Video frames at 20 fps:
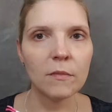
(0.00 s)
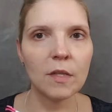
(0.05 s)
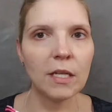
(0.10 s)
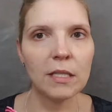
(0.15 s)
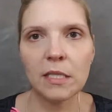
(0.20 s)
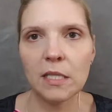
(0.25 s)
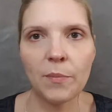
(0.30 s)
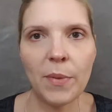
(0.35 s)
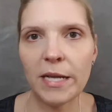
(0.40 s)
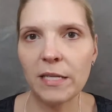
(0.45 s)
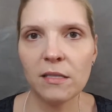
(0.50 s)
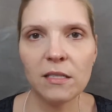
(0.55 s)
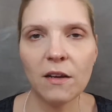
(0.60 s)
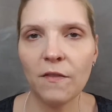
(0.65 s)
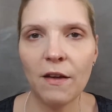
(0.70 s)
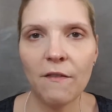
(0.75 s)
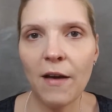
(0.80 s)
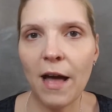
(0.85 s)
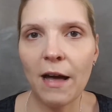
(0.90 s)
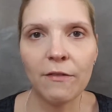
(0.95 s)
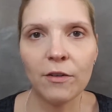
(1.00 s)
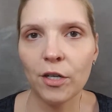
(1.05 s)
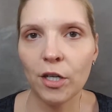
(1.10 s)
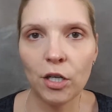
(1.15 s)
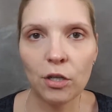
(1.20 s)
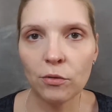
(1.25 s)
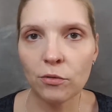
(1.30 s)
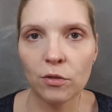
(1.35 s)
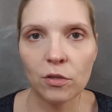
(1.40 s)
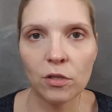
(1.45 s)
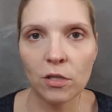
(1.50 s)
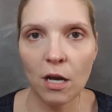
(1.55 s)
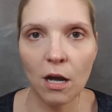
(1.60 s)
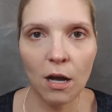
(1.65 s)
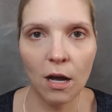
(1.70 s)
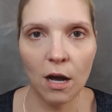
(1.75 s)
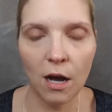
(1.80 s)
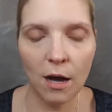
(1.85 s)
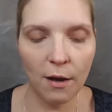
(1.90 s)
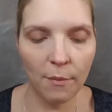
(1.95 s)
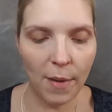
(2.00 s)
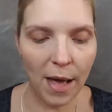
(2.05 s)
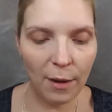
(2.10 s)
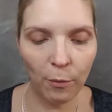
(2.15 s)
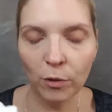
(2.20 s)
It's the best stuff I've ever used. I